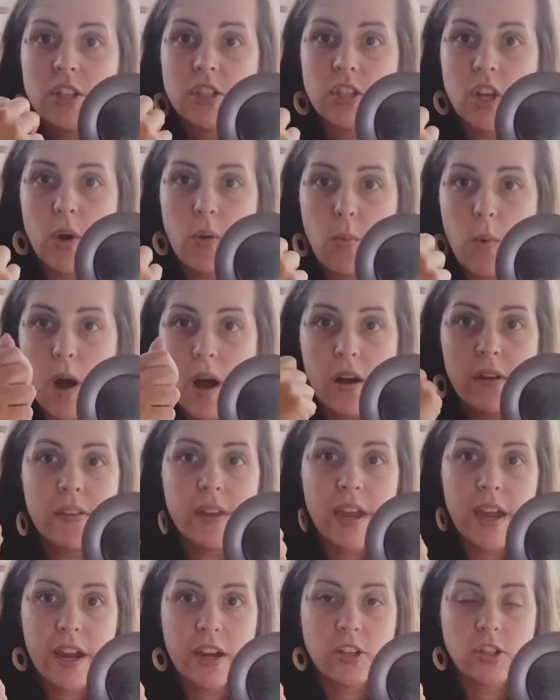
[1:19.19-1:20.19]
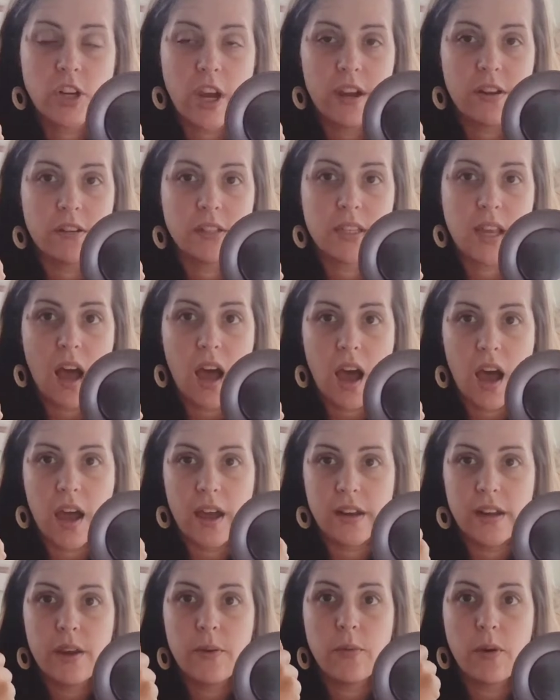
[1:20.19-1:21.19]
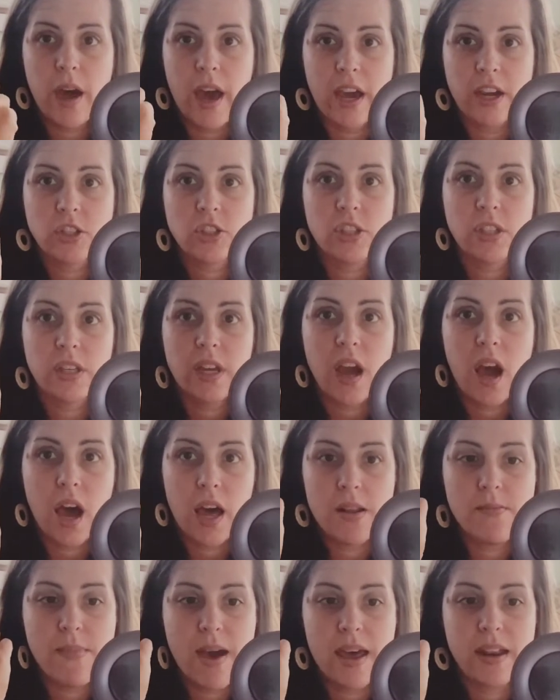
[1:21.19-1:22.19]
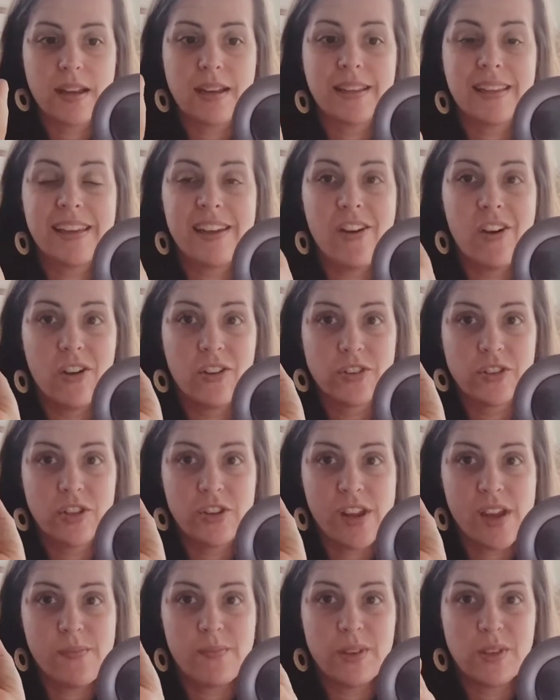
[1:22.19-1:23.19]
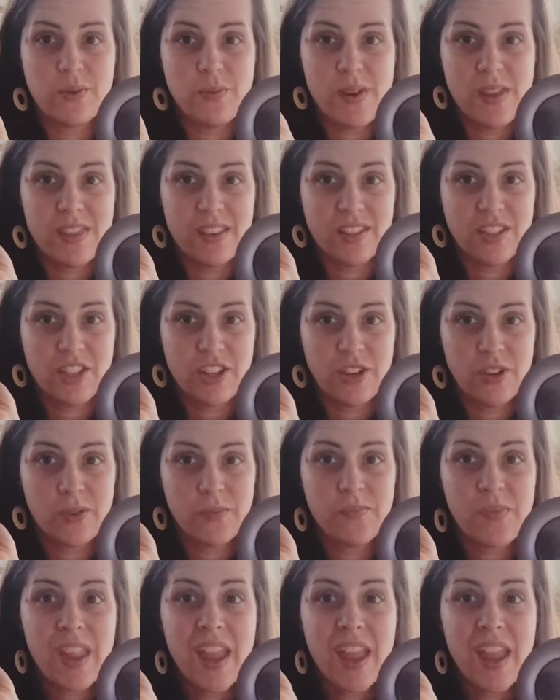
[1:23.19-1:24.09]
So while the hair dryer is on, it will actually automatically alternate between the two,